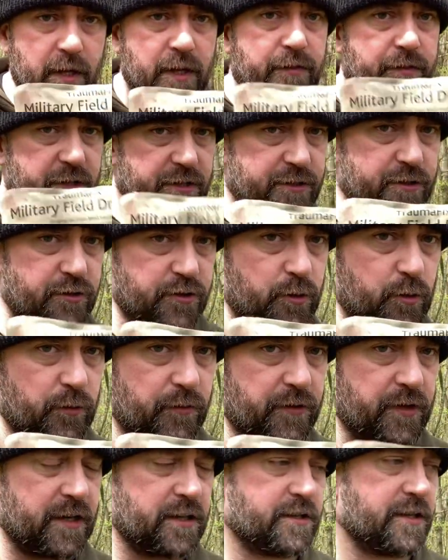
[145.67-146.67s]
this is a good
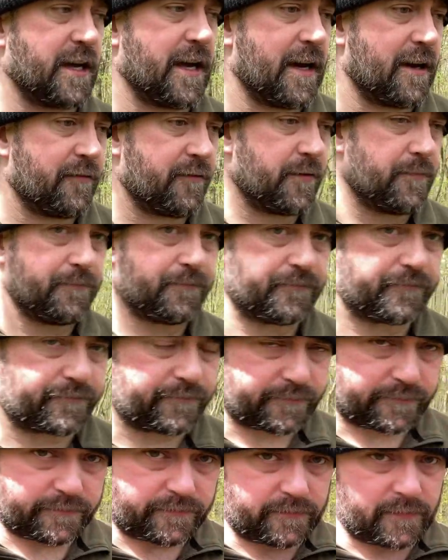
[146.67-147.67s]
thing to have.
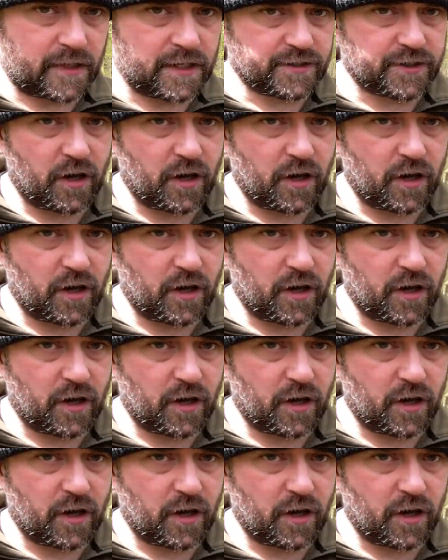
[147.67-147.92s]
It's